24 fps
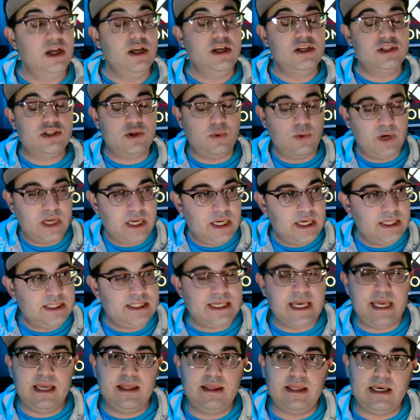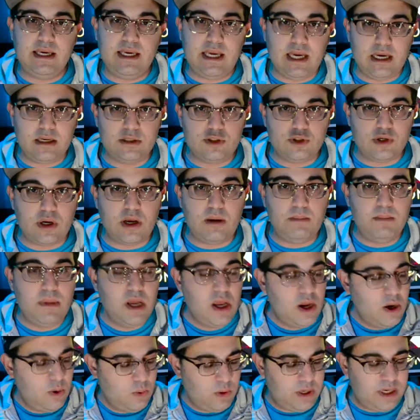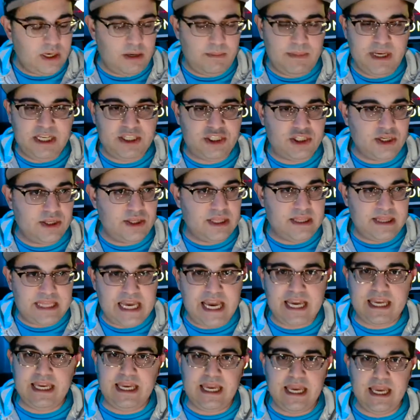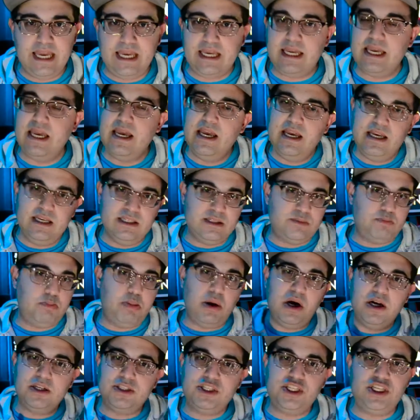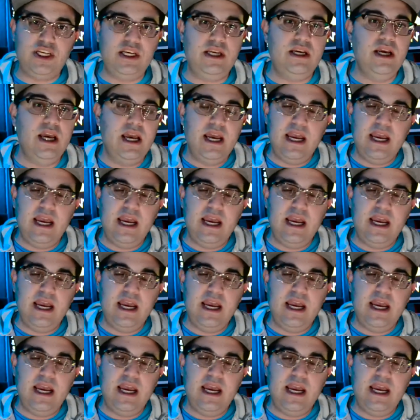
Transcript: So we're gonna take the kick drum, we're gonna make sure that that kick is punchy